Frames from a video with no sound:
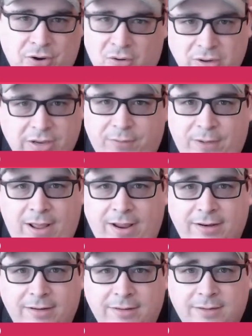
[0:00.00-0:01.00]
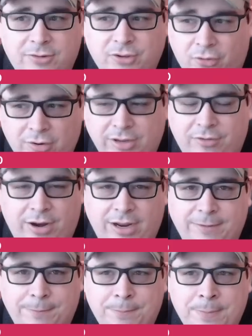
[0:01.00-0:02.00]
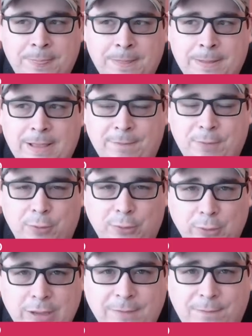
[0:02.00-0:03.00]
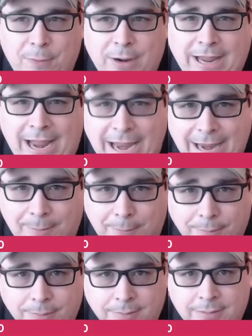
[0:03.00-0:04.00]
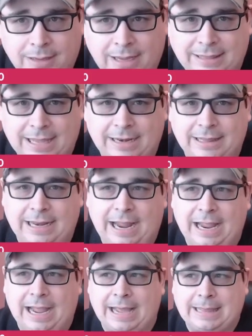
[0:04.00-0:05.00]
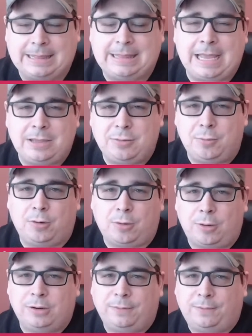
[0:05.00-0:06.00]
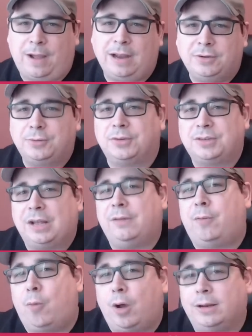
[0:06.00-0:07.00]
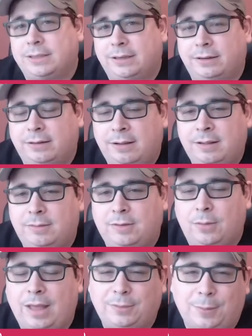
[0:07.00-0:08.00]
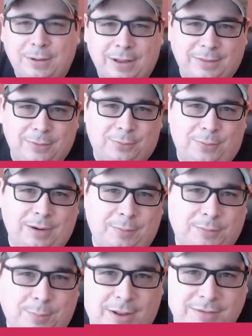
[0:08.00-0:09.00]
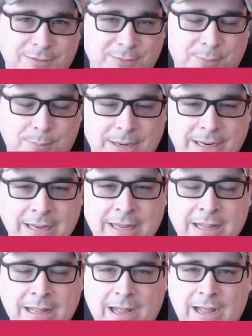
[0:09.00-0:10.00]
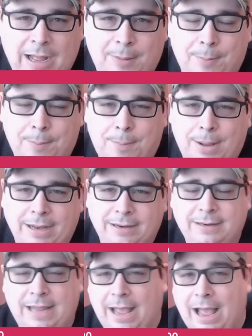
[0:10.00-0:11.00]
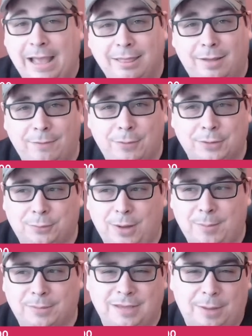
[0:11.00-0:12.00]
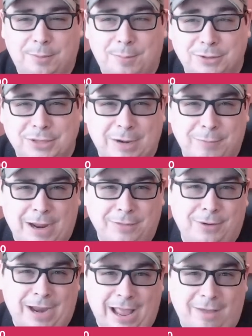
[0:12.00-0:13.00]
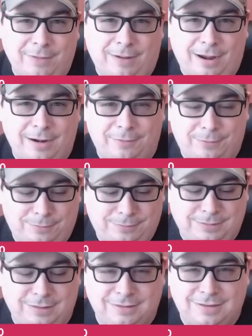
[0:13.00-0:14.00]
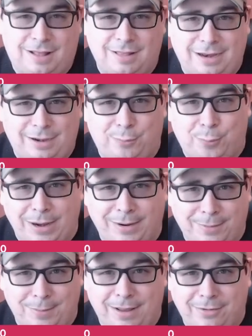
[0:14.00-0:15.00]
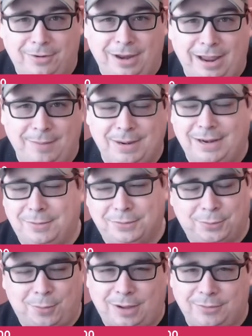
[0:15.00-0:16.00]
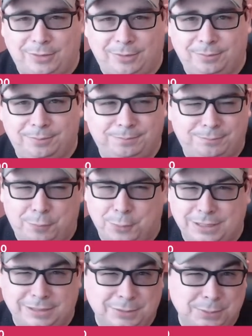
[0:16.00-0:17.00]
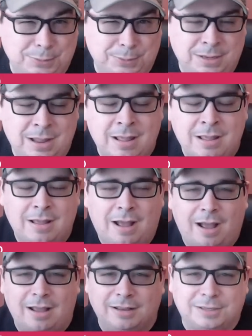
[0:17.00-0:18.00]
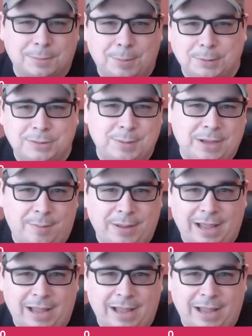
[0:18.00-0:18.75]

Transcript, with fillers: totally fine, totally great. If you're looking for a game at the end of the day, I think you are going to find yourself wanting. So that's why you get those funny responses from me. Um, but yeah, I love Chris Roberts. I would much rather have a kind of consolidated wing commander game. And I know Squadron 42 uh, is supposed to be